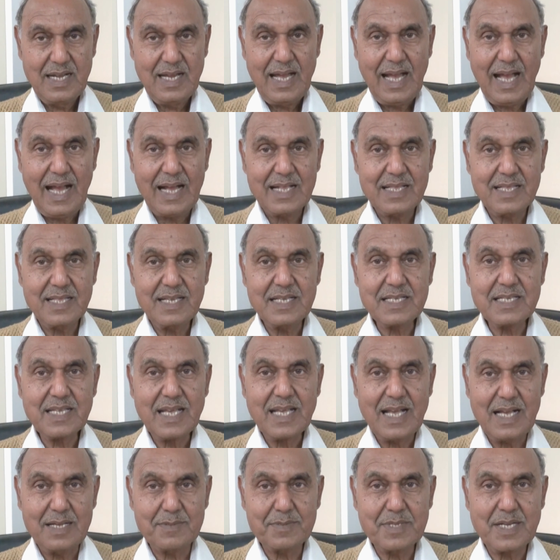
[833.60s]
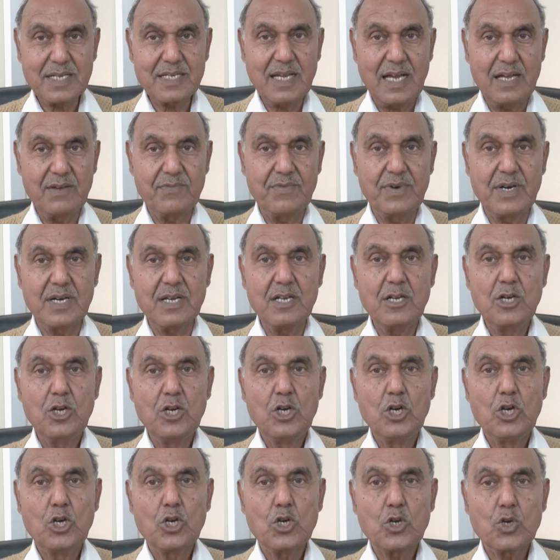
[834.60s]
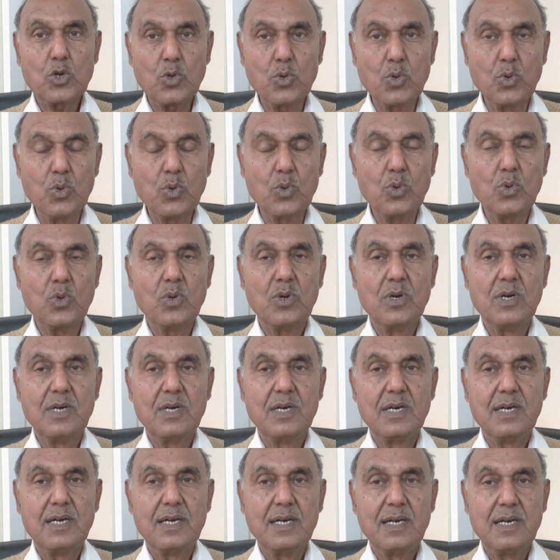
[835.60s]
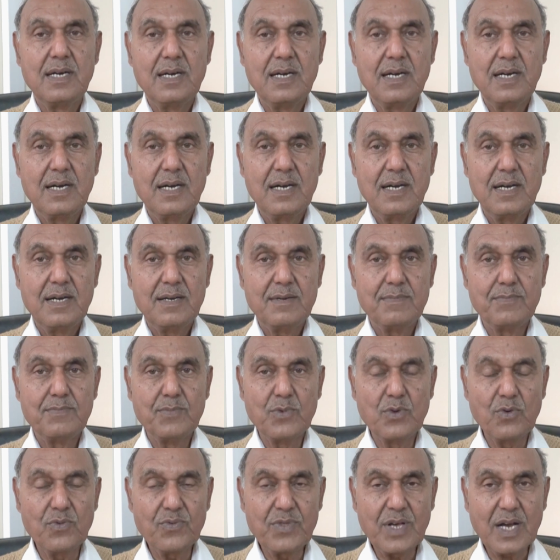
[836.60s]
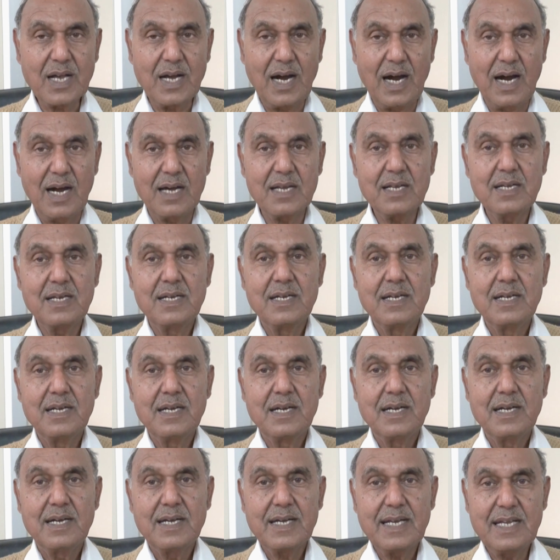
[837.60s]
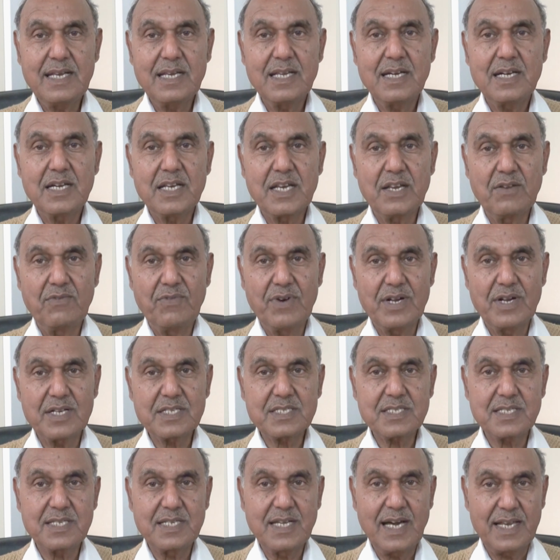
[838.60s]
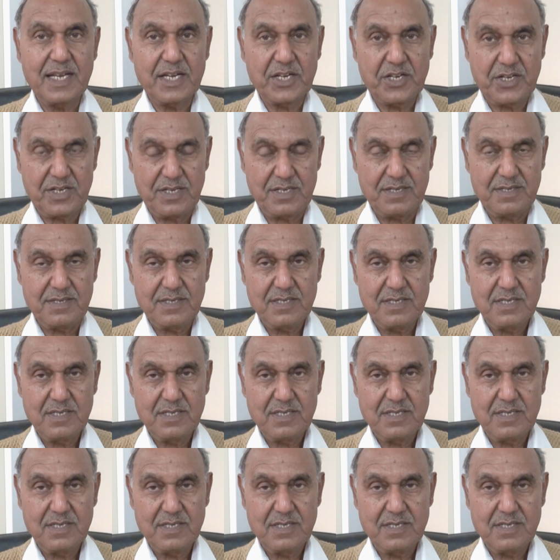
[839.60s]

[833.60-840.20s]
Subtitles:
and this helps the driver to move the car in reverse direction.